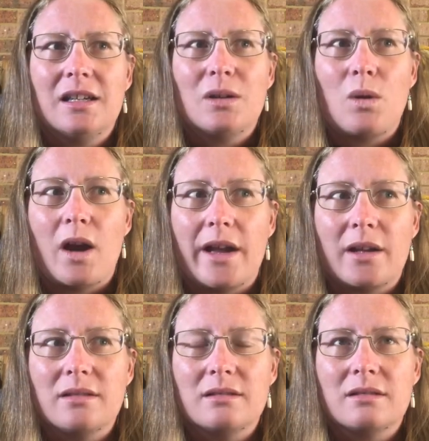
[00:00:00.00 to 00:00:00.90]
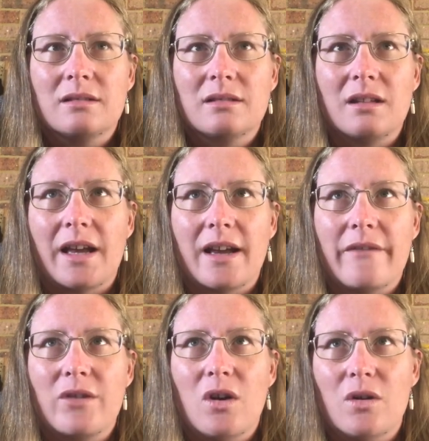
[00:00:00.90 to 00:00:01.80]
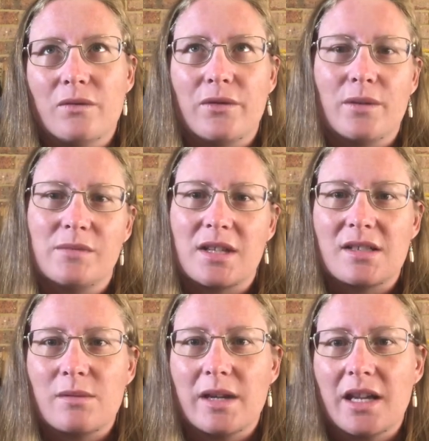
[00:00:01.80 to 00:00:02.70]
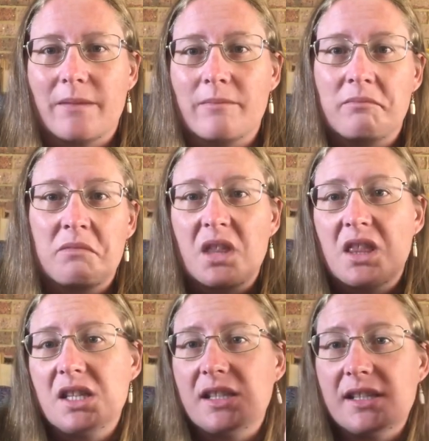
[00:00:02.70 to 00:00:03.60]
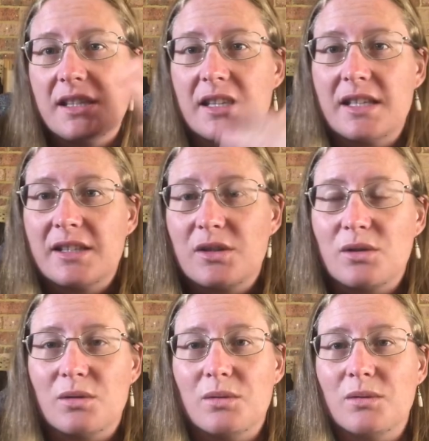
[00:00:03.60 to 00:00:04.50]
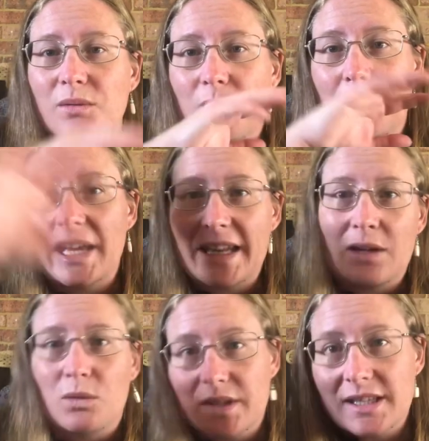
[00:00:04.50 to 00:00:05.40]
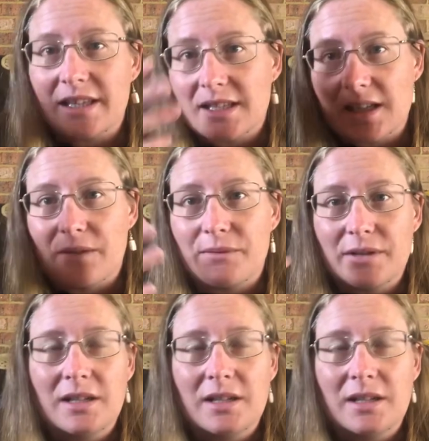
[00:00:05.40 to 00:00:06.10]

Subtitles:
quite, I've gone from just doing this and this to we're adding all this other stuff.